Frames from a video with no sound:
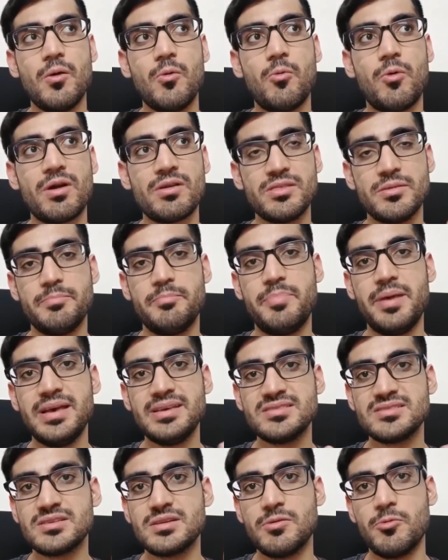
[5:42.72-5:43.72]
one of the
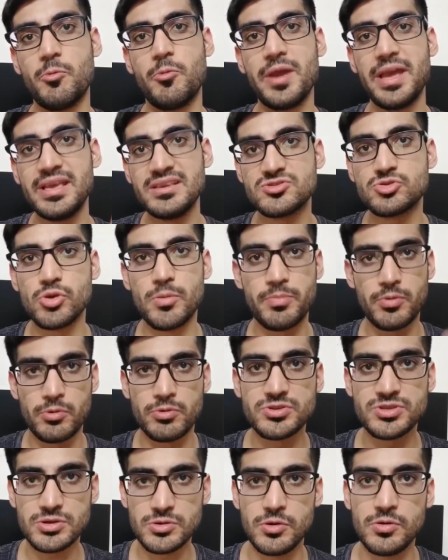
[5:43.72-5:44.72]
best ways to
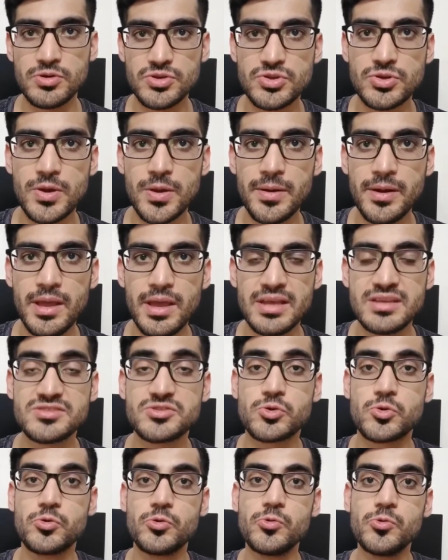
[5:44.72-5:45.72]
approach a question
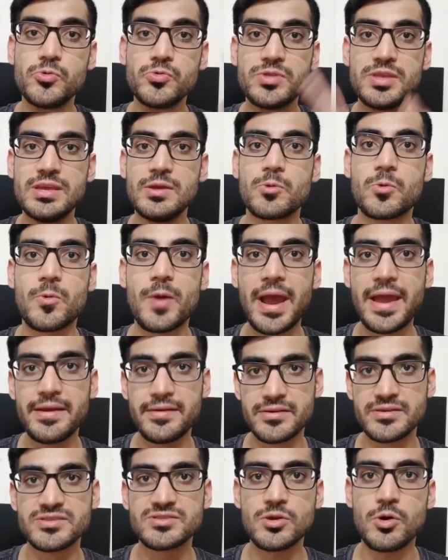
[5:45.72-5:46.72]
is through the
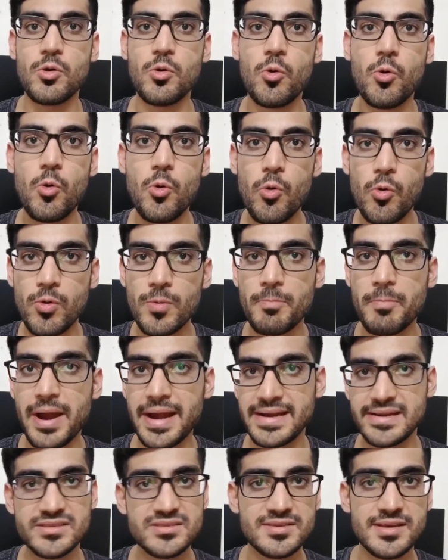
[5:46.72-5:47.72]
writer's own
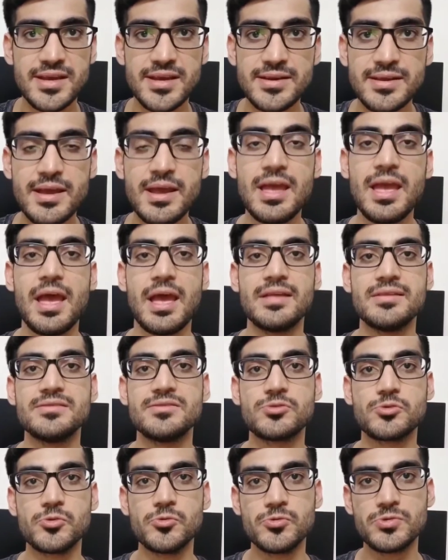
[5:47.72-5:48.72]
mindset
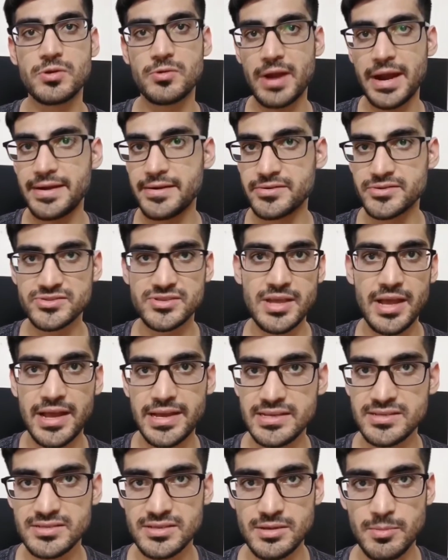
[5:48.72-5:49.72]
and through the writer's
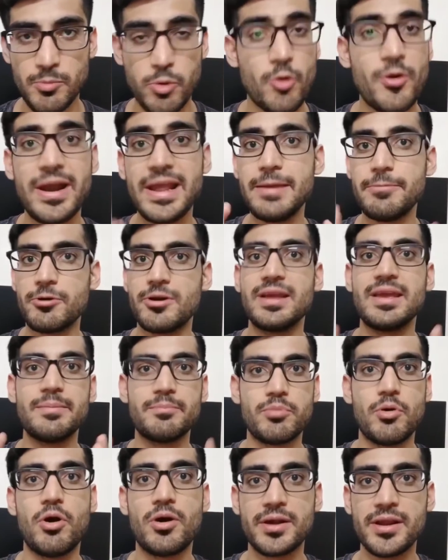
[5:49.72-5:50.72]
eyes. Pretty, pretty
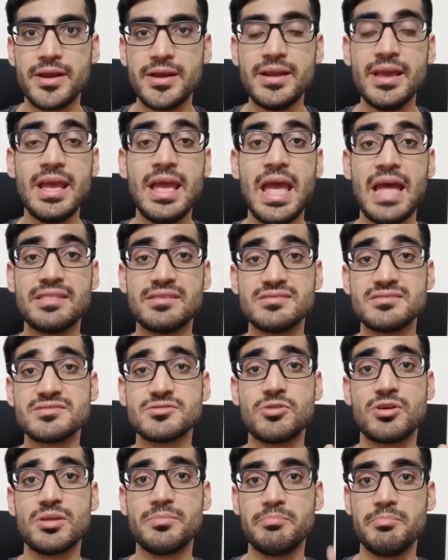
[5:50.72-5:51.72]
important. And this is
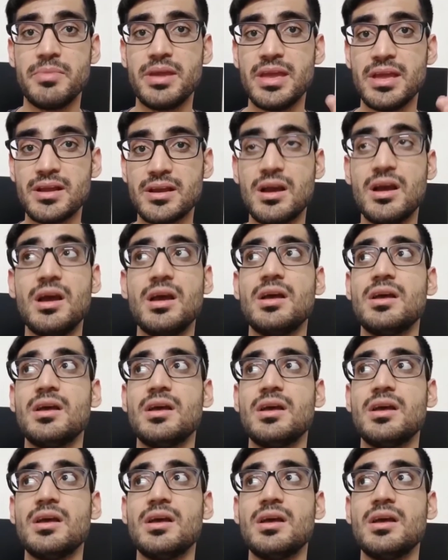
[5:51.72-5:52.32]
gonna make